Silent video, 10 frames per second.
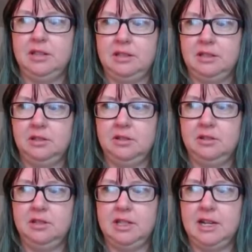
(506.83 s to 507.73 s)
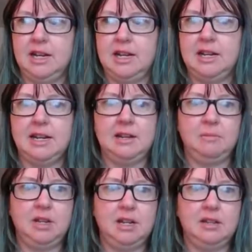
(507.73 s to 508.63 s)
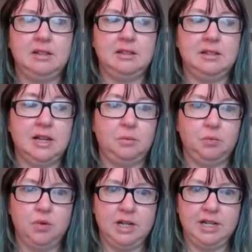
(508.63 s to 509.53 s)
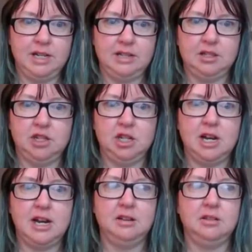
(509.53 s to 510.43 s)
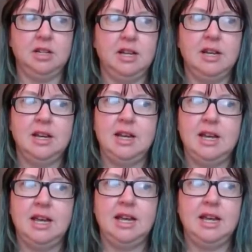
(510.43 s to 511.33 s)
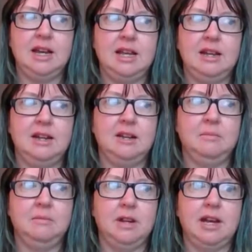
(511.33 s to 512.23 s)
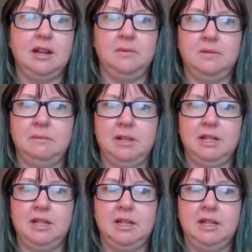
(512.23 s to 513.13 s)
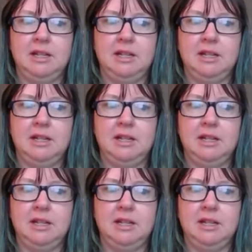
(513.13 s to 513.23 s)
a sister that had diabetes type 1 as a child and ended up dying from it.